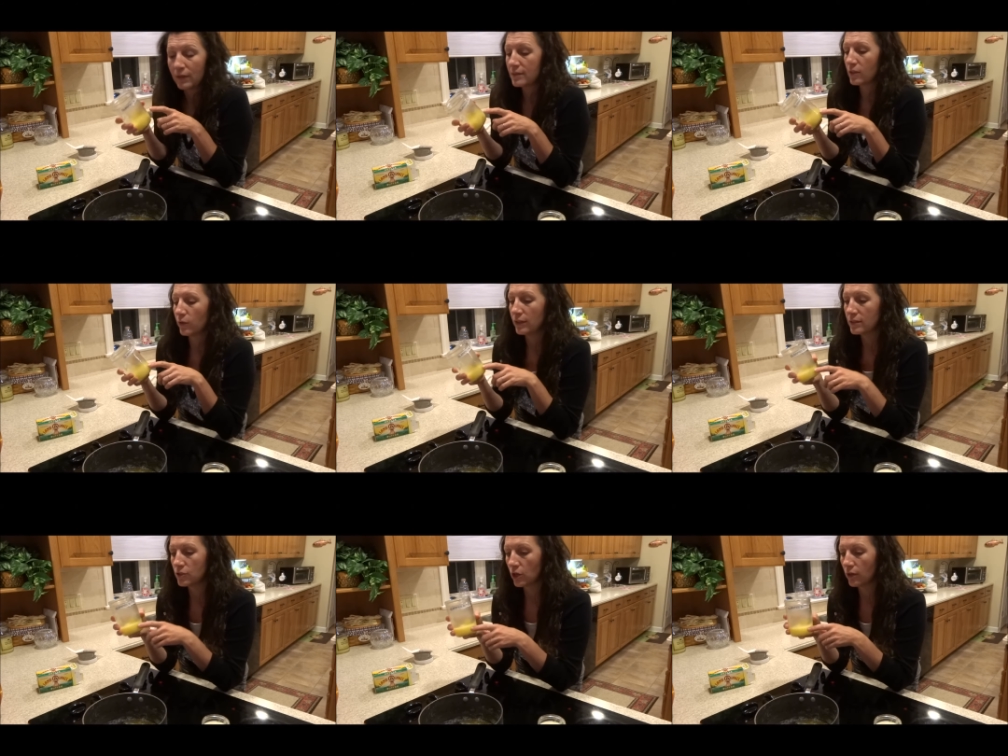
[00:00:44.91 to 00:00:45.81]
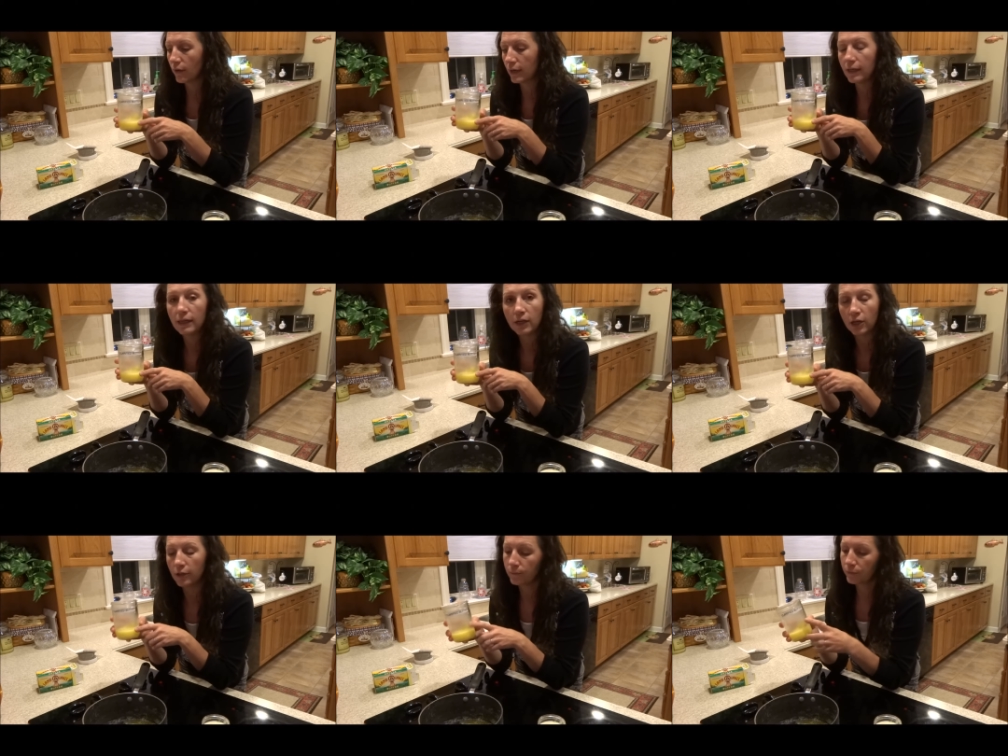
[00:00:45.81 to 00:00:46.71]
So this jar right
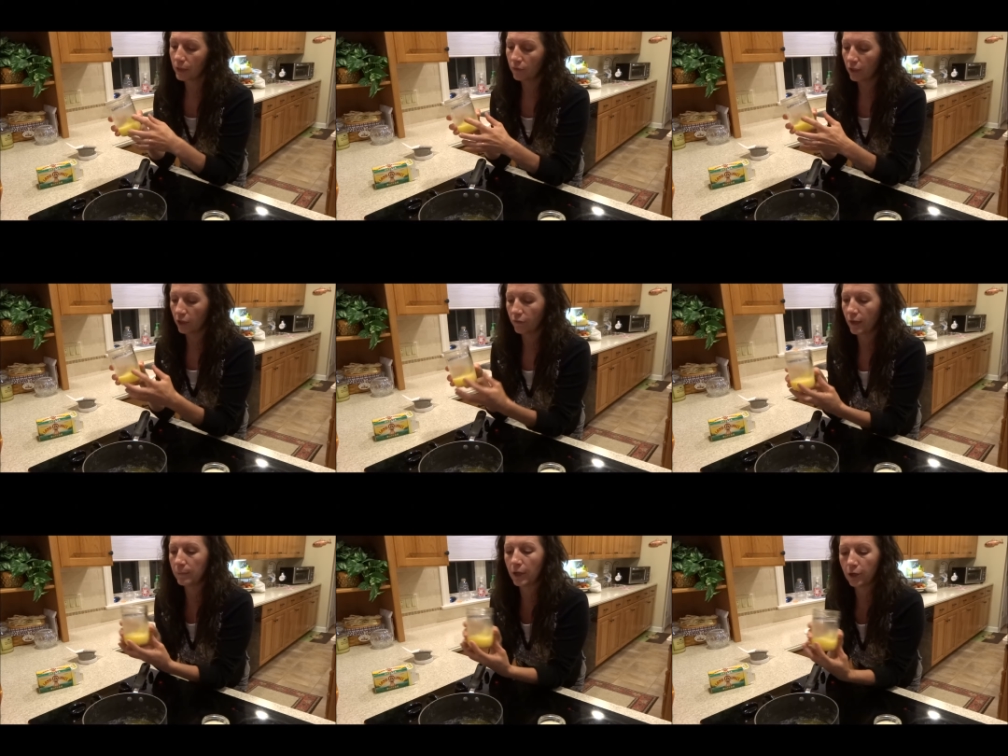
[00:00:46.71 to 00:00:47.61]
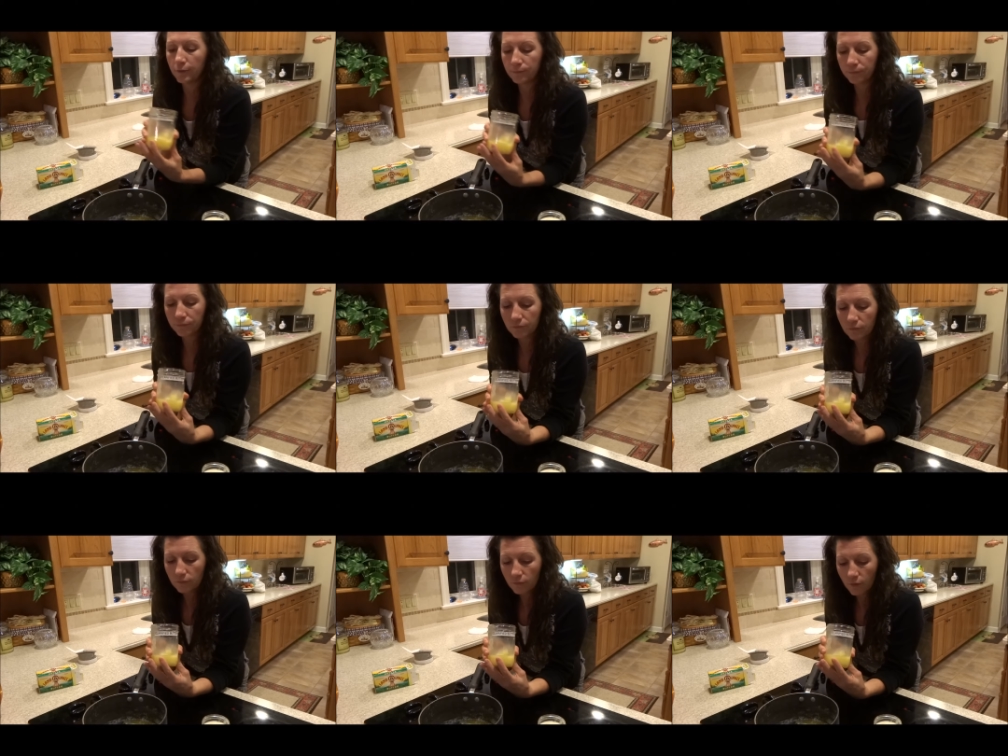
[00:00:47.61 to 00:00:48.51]
here of clarified butter,
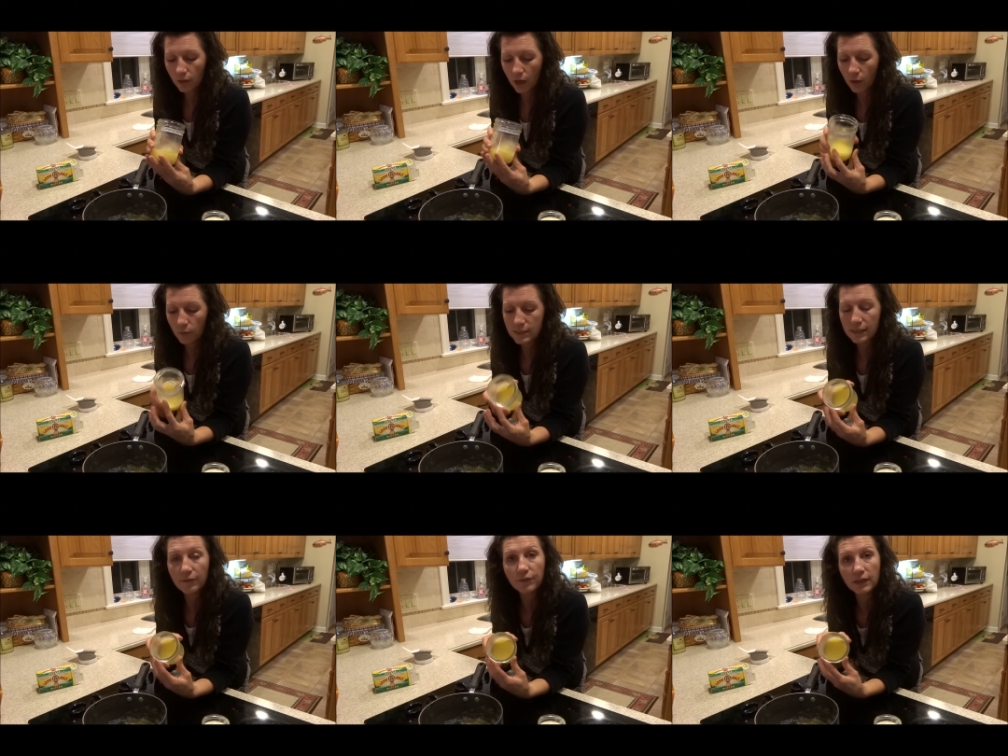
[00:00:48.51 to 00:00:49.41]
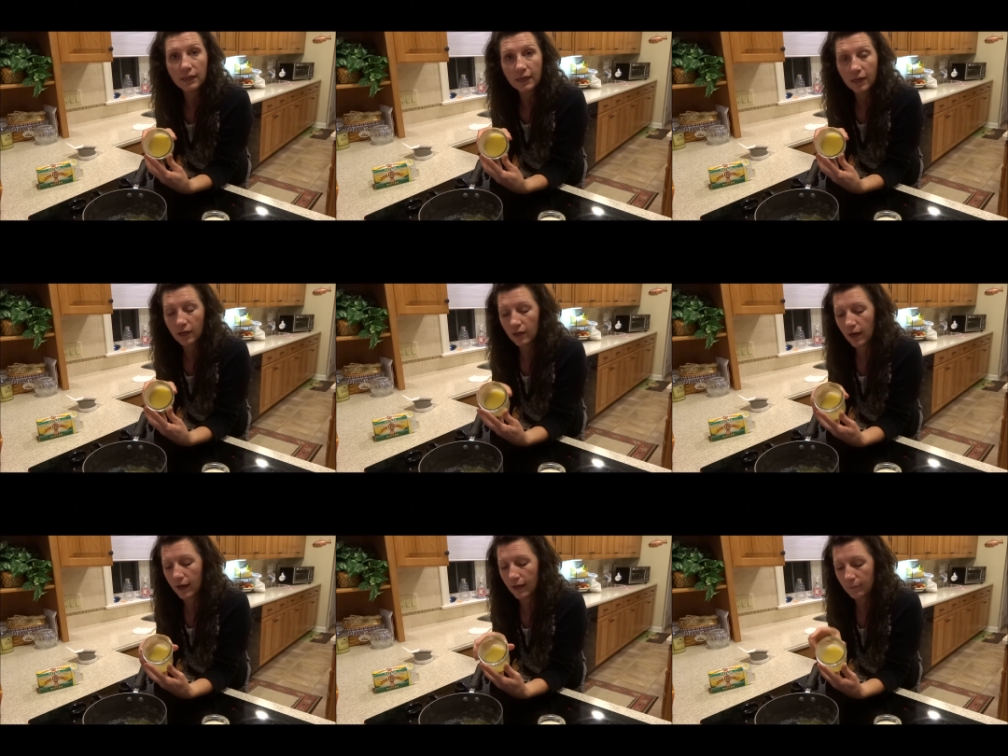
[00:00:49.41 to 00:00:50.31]
uh, what's left in here
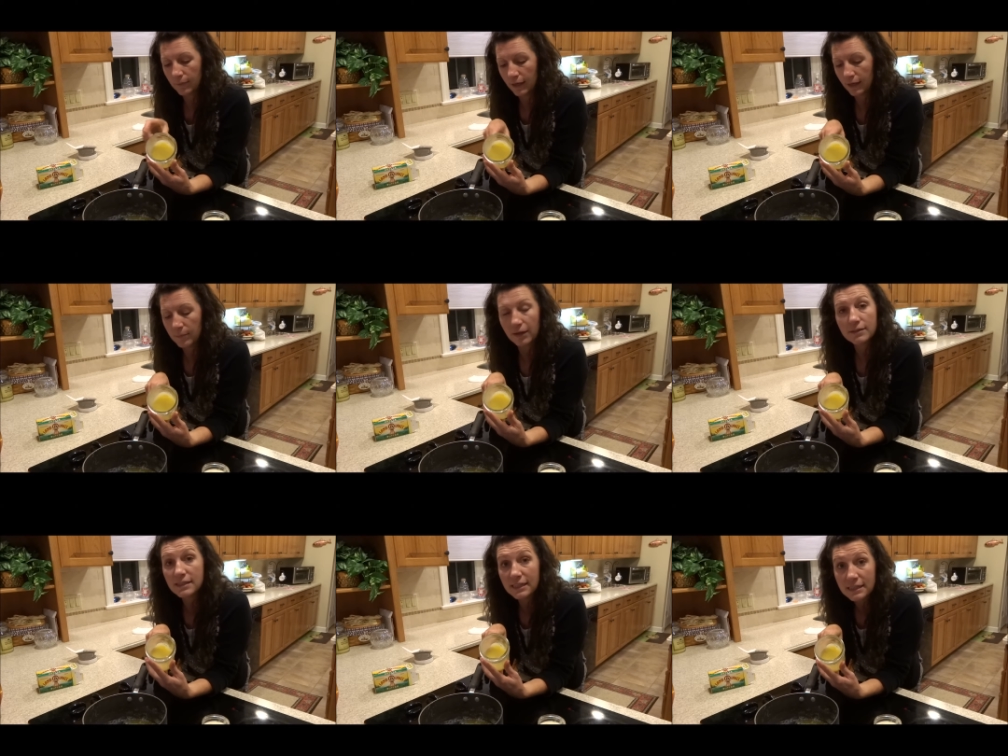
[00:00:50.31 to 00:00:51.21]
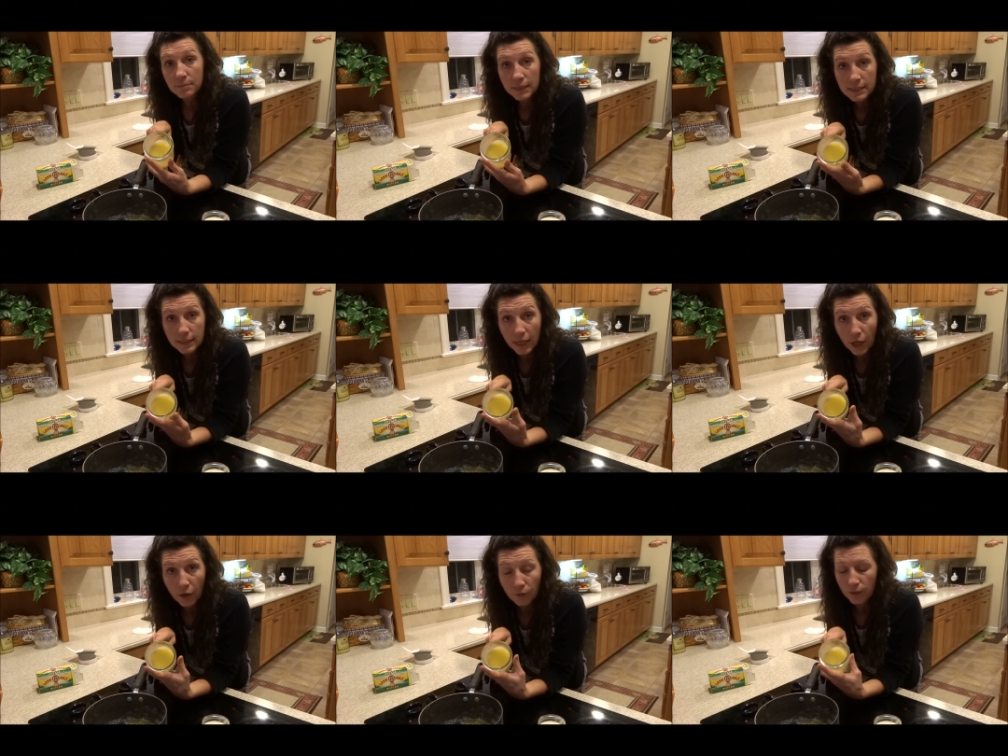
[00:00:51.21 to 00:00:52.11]
I made about six months
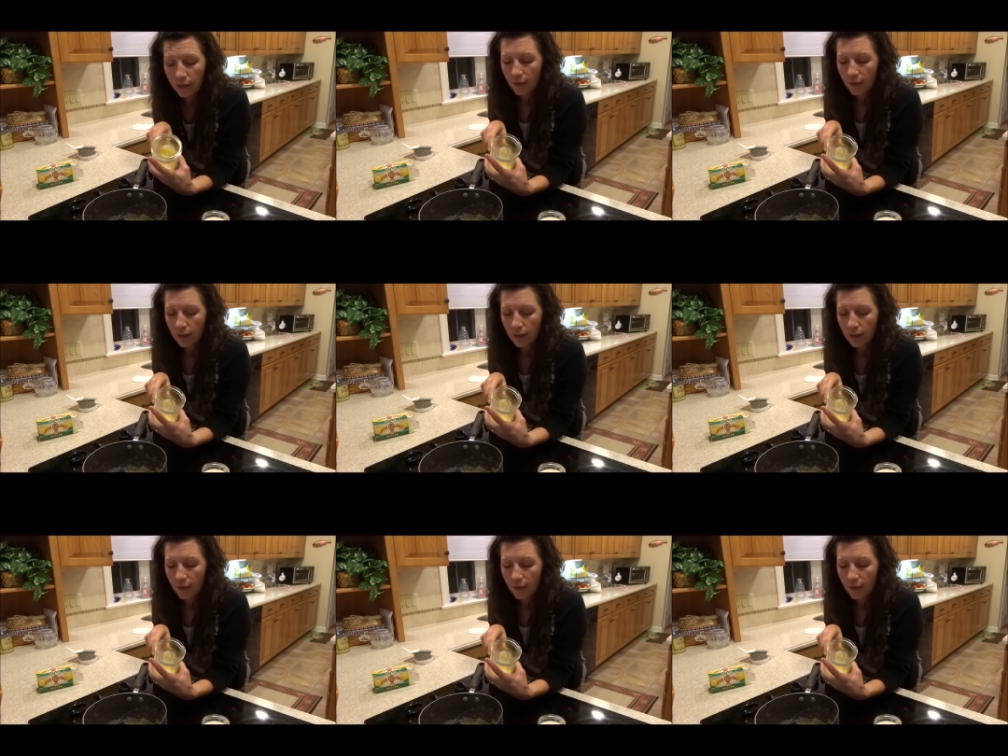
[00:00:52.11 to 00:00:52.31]
ago.